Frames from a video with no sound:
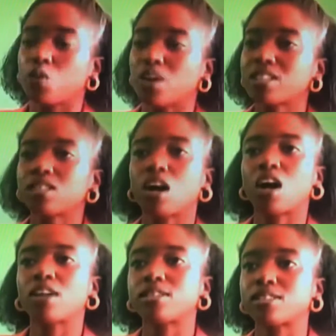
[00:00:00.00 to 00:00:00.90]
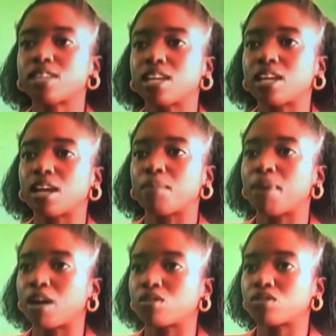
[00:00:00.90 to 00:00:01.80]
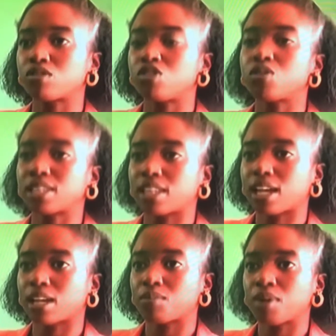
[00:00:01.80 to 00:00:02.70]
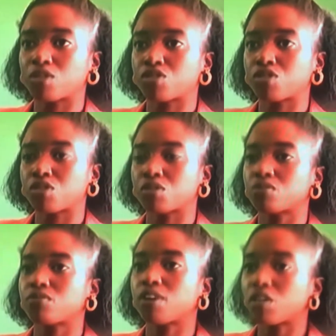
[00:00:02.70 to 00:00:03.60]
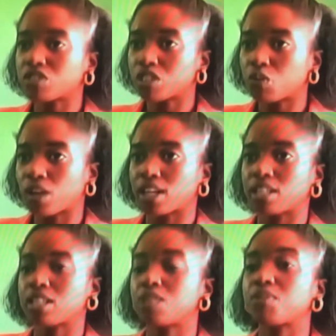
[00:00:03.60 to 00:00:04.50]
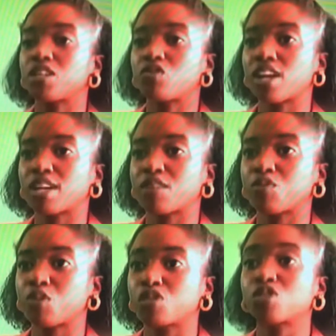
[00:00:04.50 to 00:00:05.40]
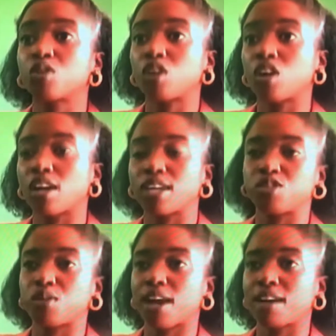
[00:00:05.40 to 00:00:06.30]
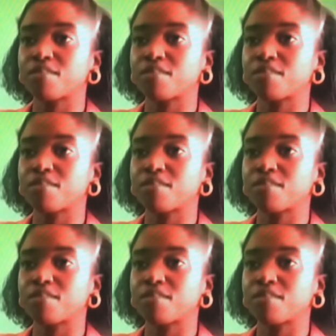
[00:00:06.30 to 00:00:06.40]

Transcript: is the hardest thing about doing that, about, founding one and keeping it running for so long as you have?